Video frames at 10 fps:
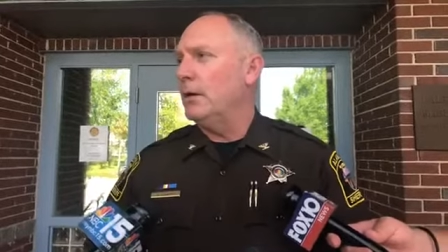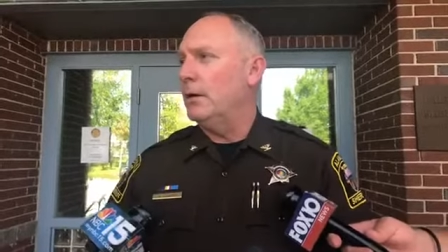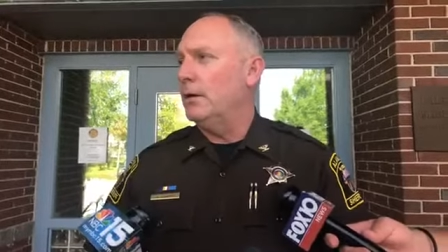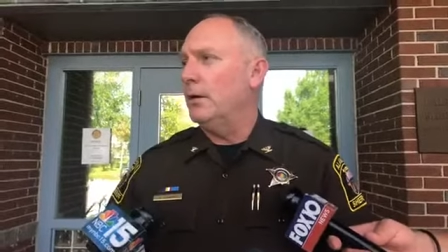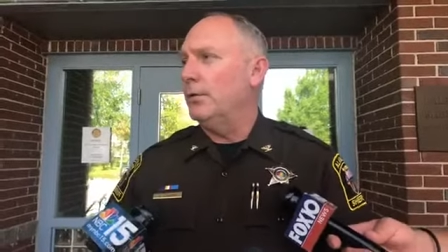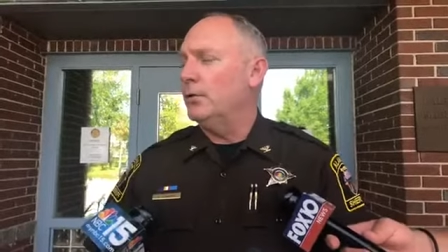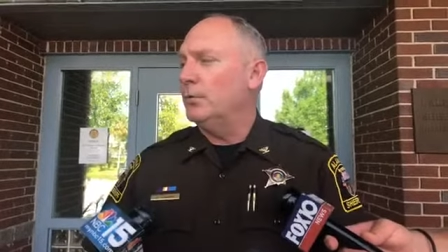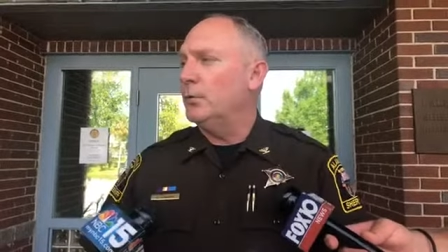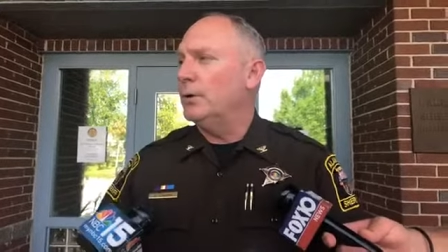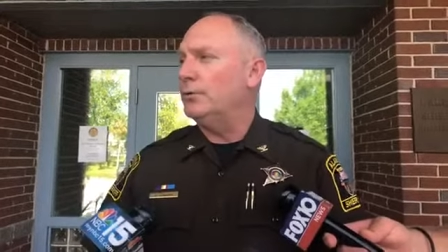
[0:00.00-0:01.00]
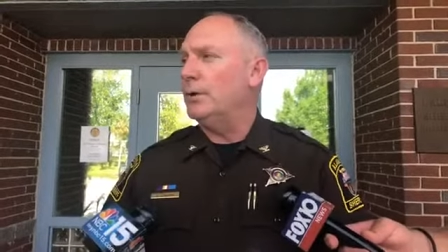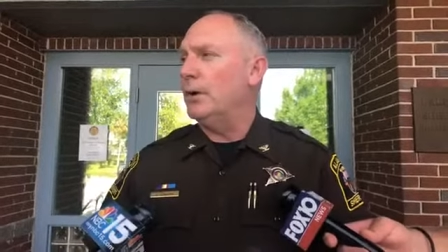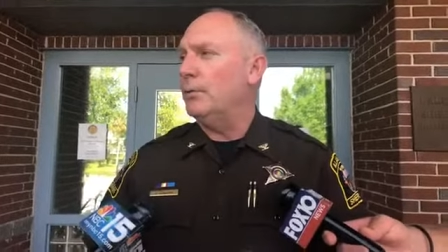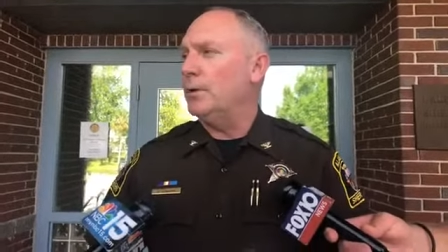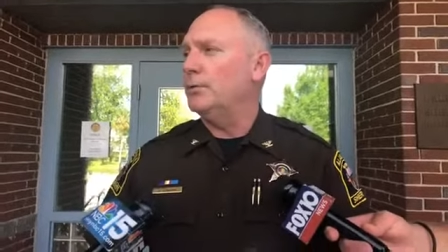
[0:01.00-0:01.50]
uh, under the bridge
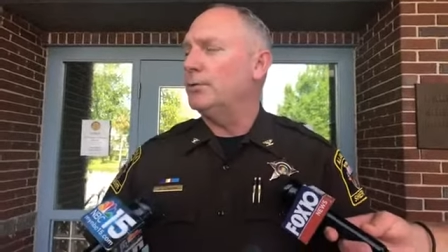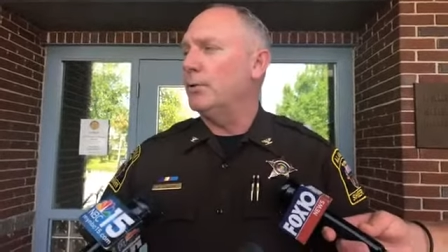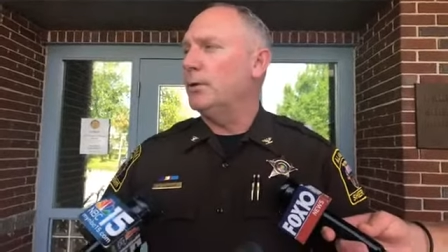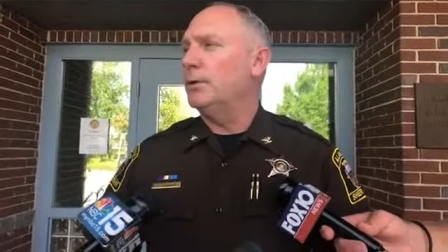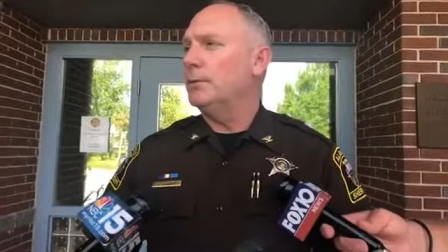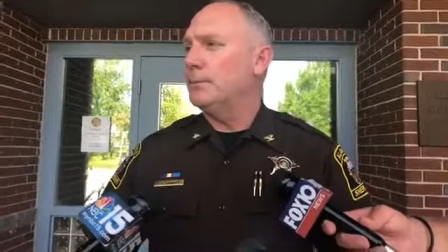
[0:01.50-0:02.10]
there at Majors Creek.